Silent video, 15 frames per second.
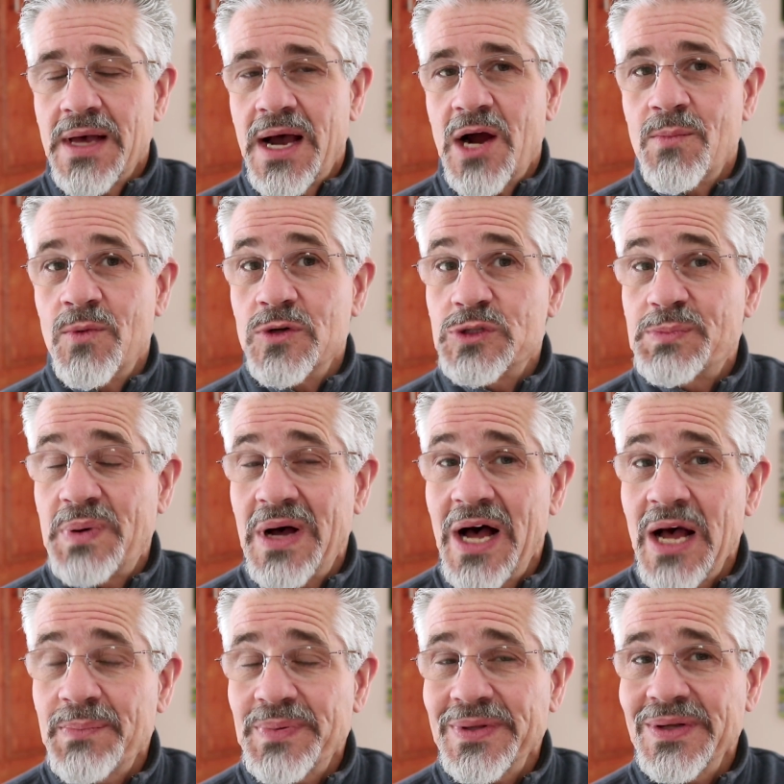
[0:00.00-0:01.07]
our most
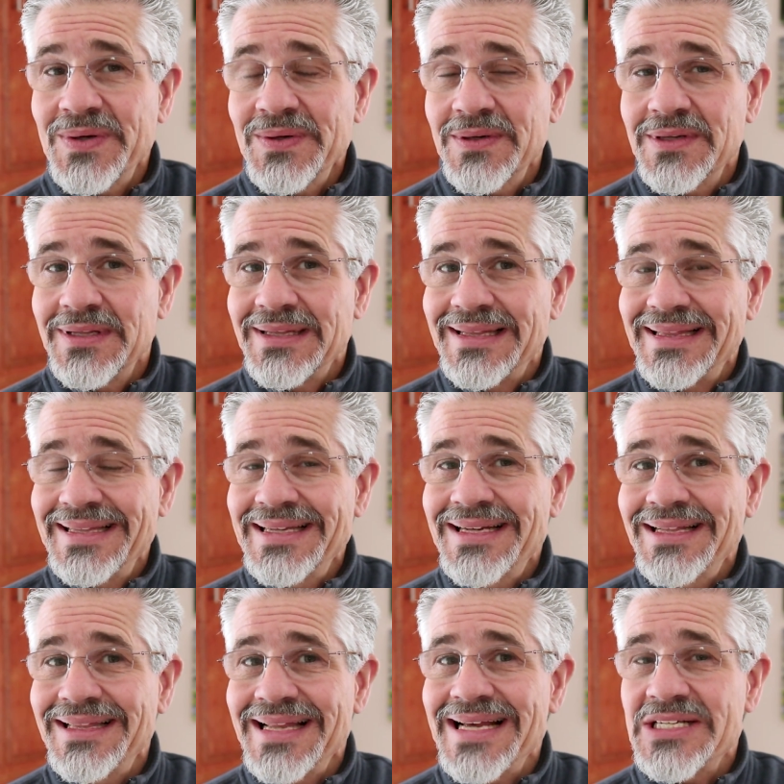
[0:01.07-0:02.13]
popular
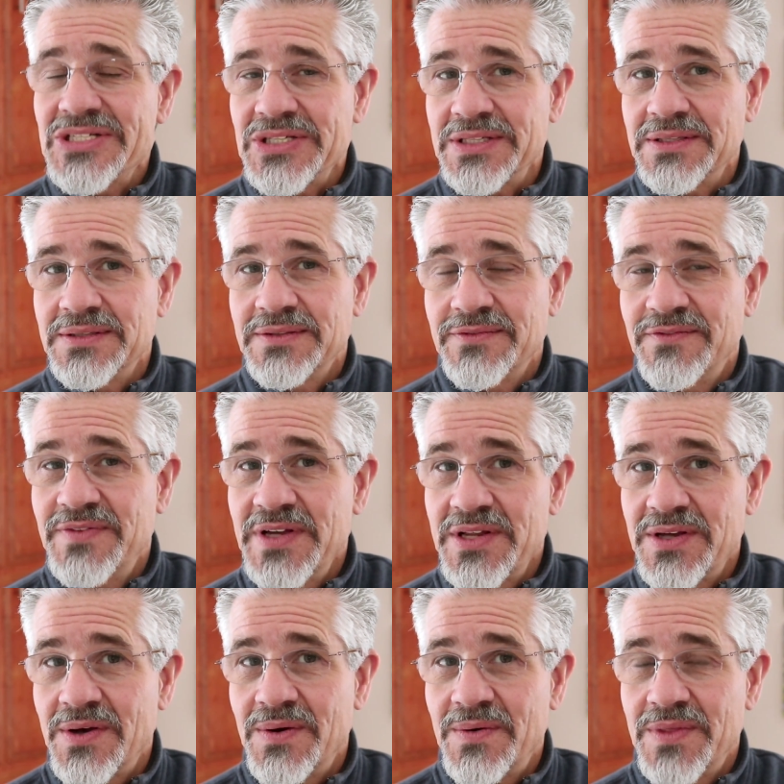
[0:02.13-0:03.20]
little lesson
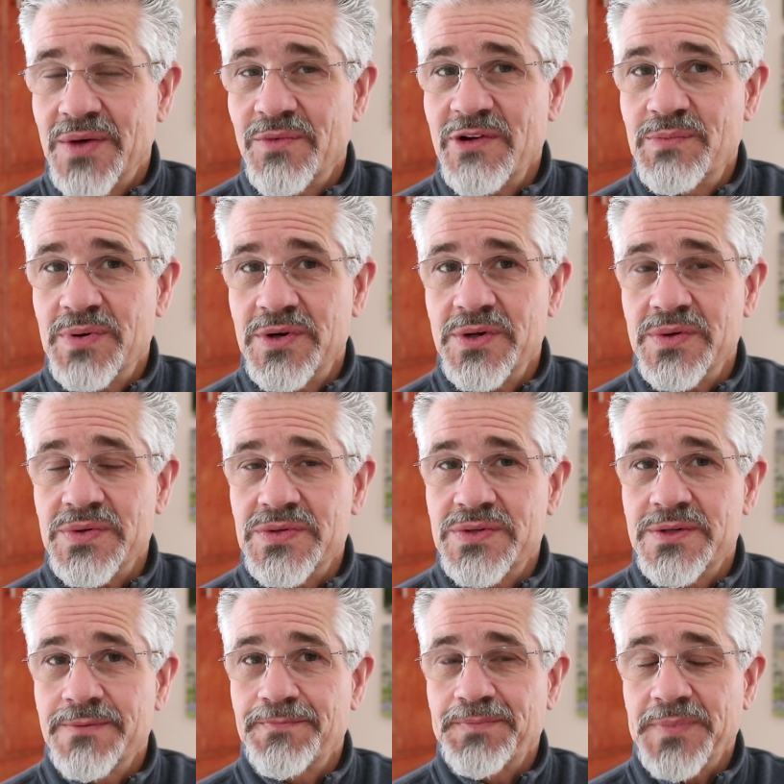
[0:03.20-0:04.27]
video that we
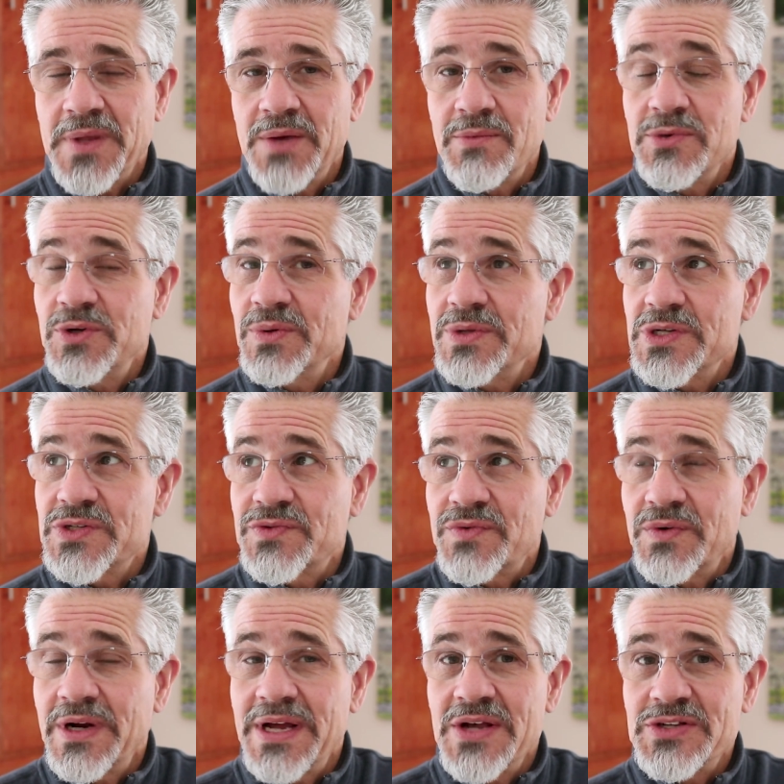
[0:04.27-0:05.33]
produced, and we've been doing this
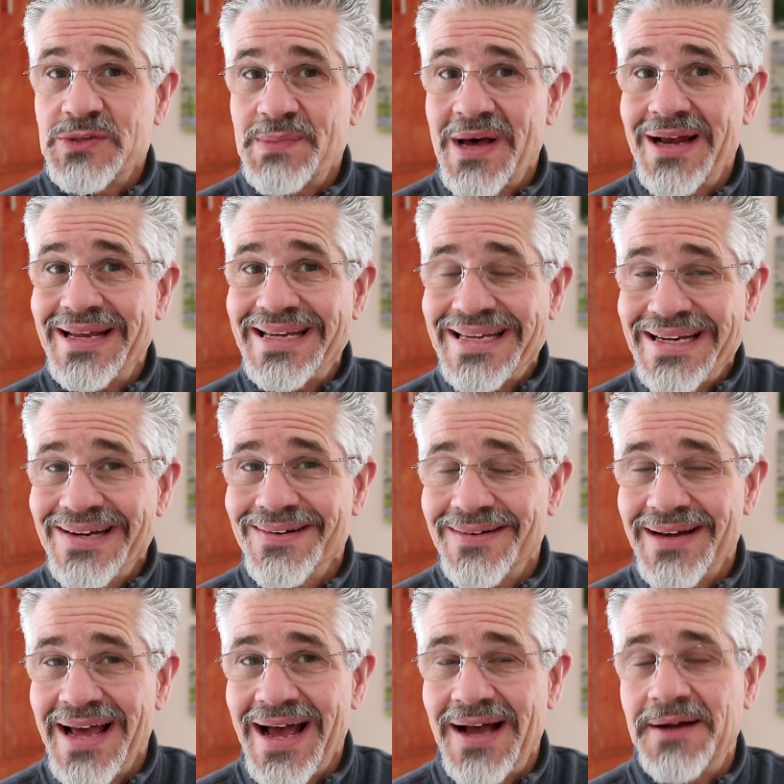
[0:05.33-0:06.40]
for, I guess, about a year
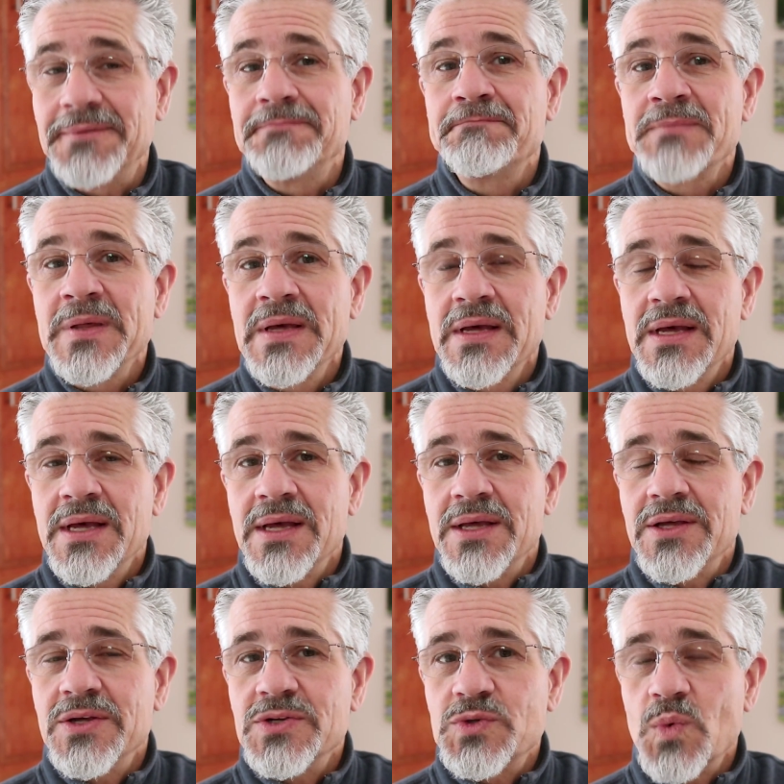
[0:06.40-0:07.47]
now,
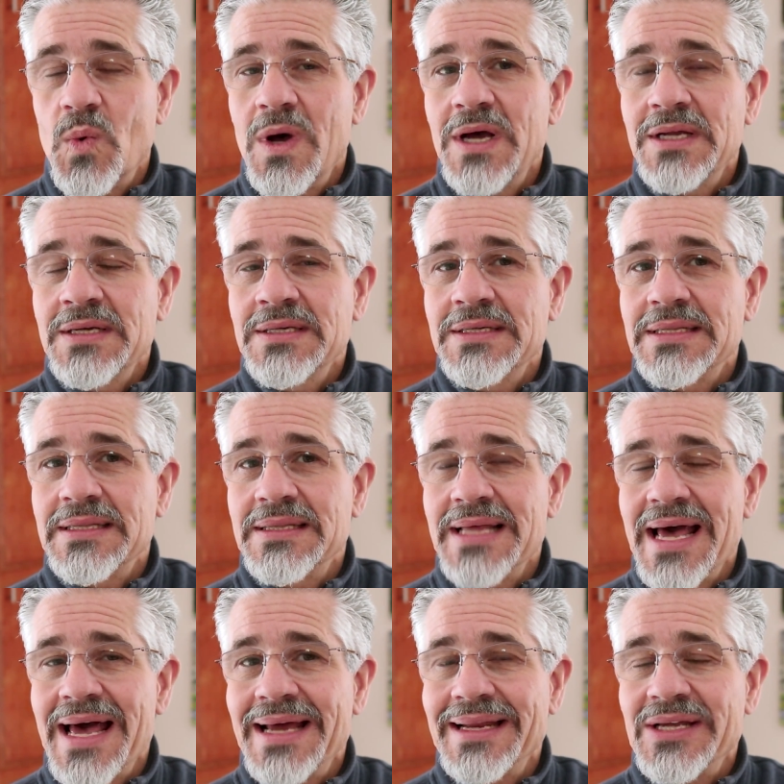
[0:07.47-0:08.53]
is one
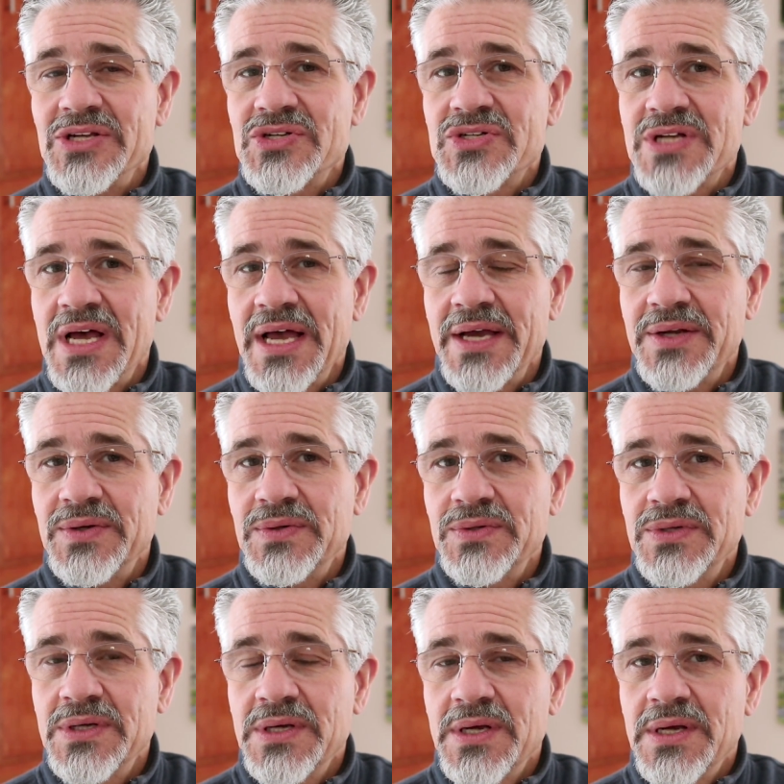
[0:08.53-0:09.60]
that is
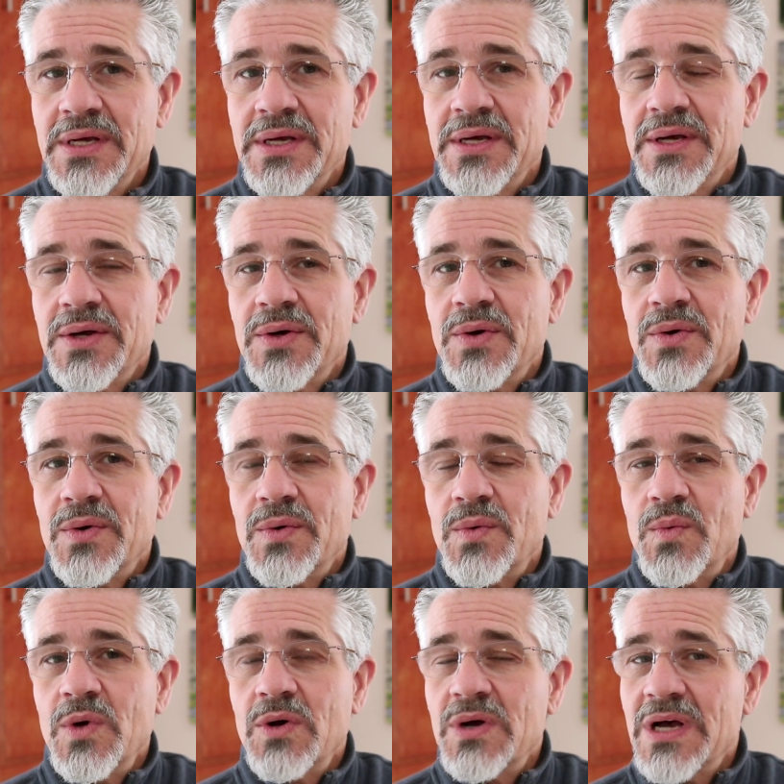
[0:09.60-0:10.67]
titled,
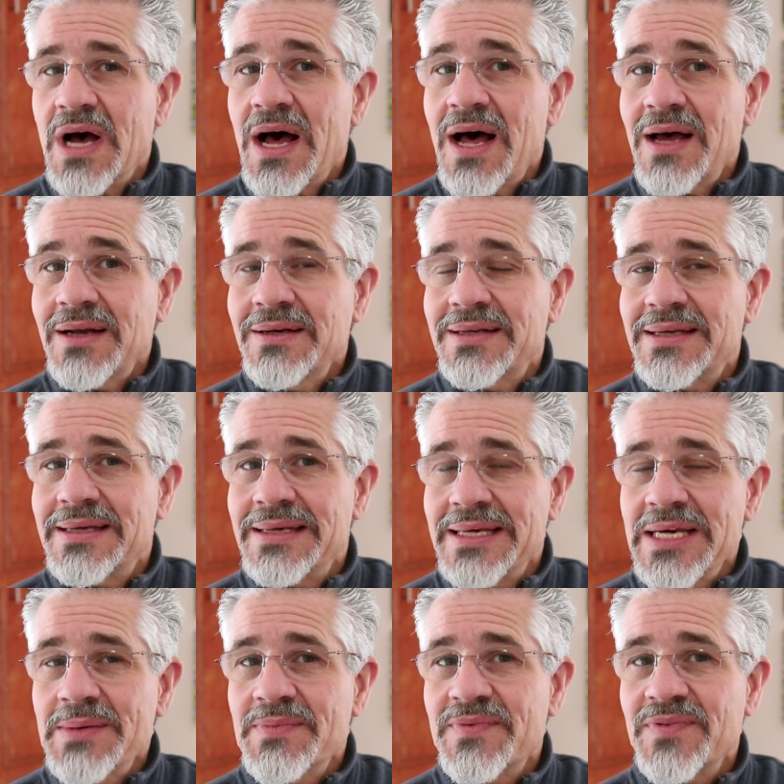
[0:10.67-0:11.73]
Will God
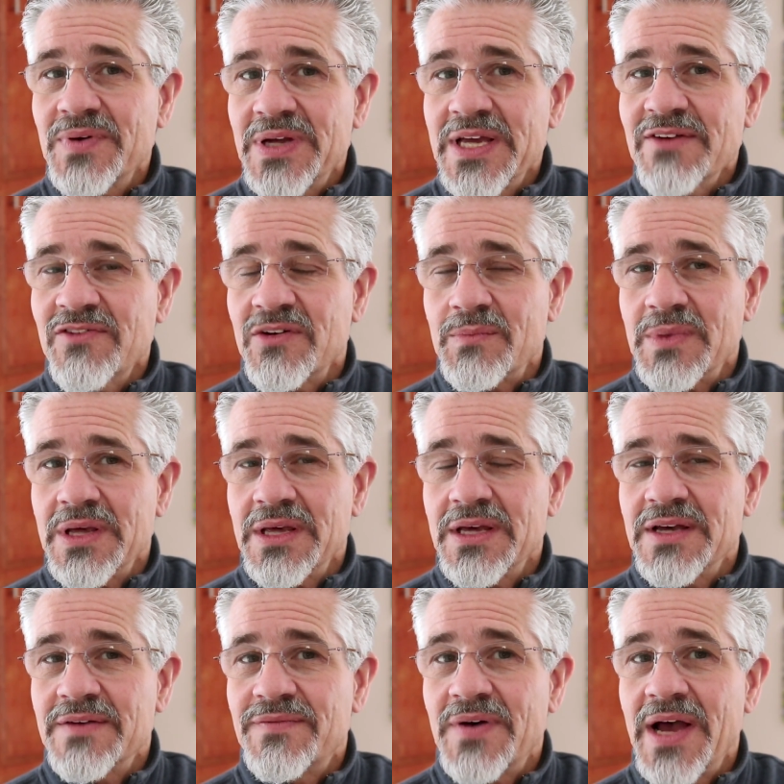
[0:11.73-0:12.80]
Keep Forgiving Me
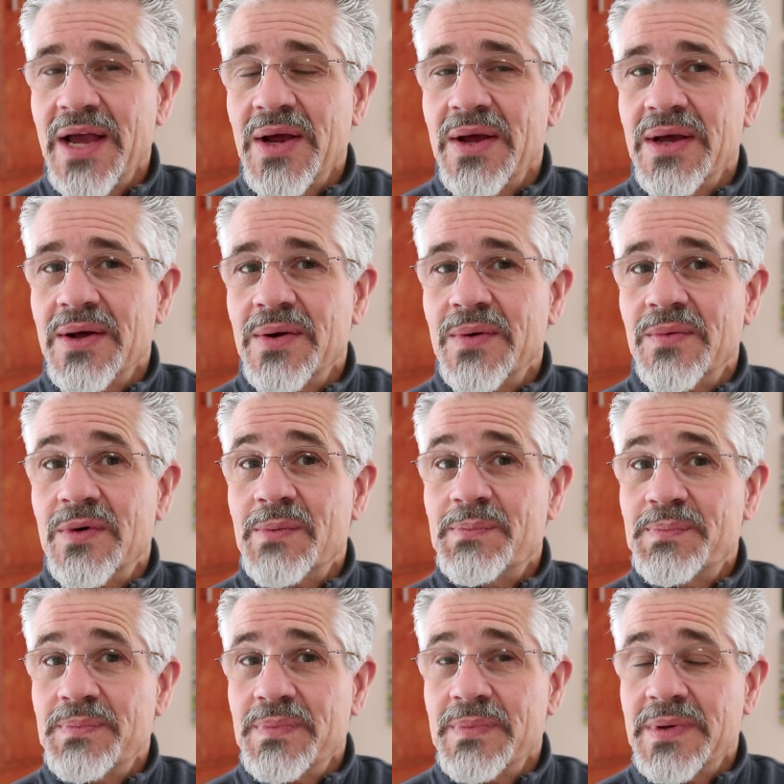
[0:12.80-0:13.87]
If I Re-
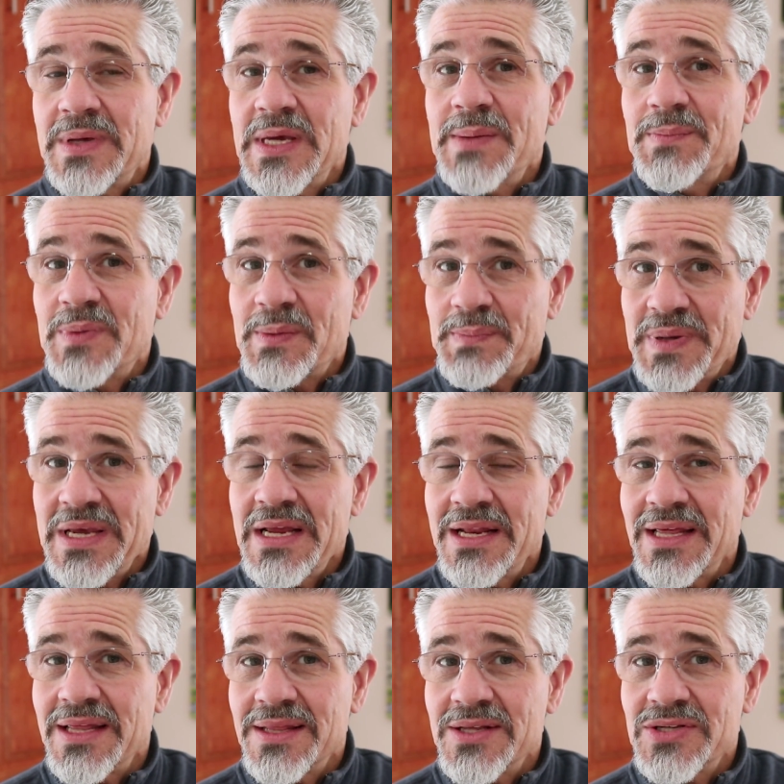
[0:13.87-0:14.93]
Keep
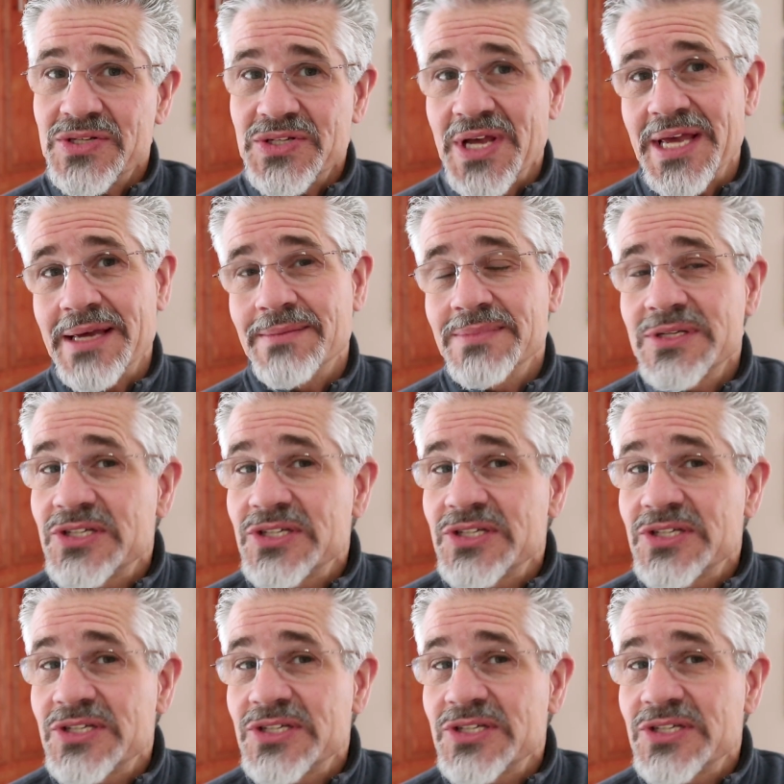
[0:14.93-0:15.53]
Repeating the Same